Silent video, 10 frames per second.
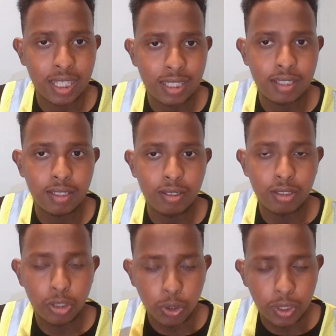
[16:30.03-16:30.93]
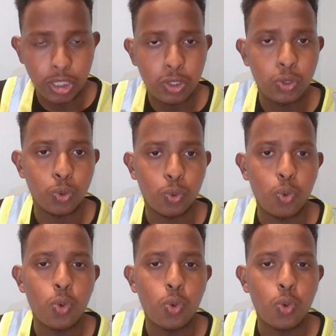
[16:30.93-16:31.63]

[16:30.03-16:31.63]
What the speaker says: that you need to